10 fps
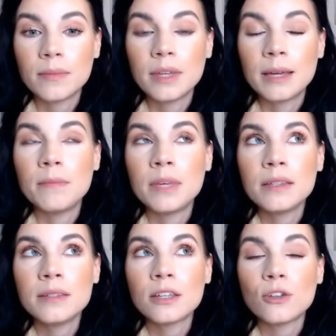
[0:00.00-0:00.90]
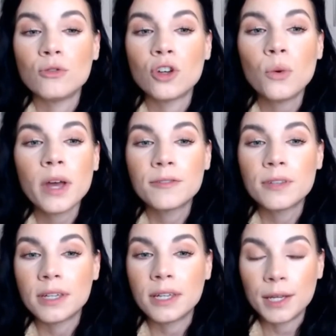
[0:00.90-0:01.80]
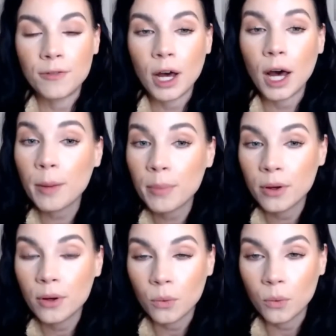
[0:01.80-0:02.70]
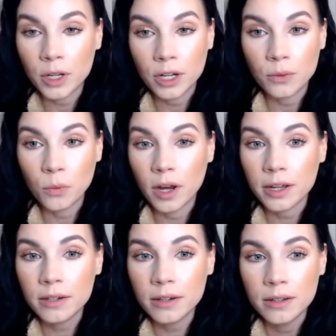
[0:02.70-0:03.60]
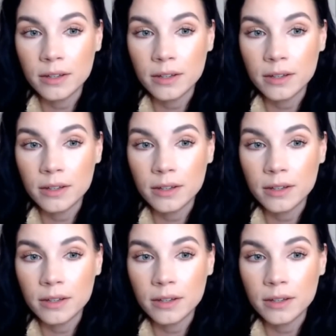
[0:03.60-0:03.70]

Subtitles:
it means that you don't have to give up one-on-one,